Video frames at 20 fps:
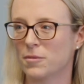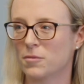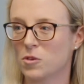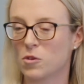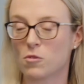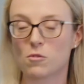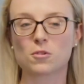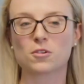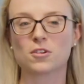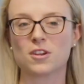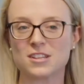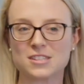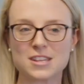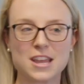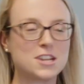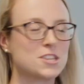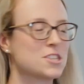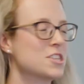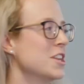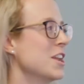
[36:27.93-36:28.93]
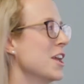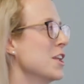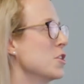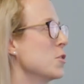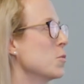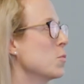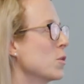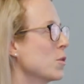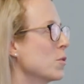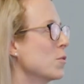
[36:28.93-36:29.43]
organisation, and
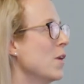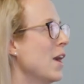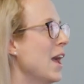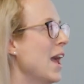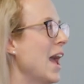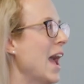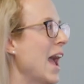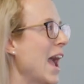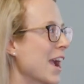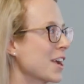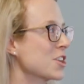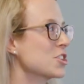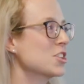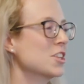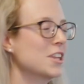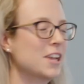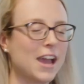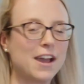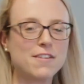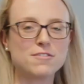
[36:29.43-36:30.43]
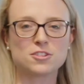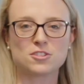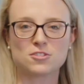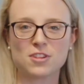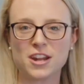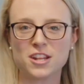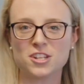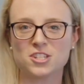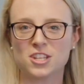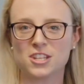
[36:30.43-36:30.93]
you will actually have a
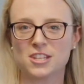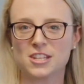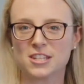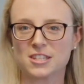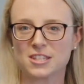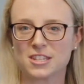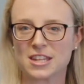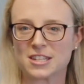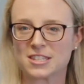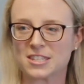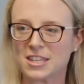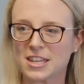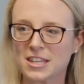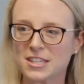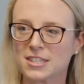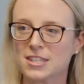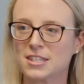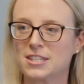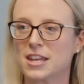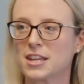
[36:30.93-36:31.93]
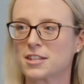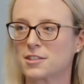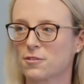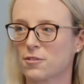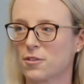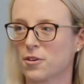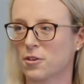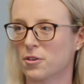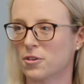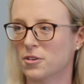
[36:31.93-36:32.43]
strategy that sees the dance
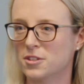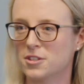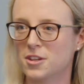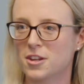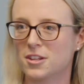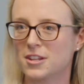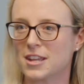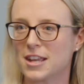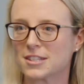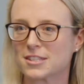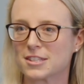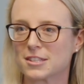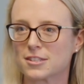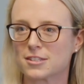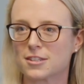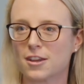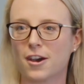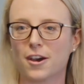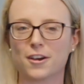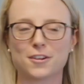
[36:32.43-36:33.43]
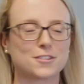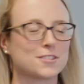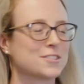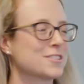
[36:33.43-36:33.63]
floor, Dirty Dancing styles.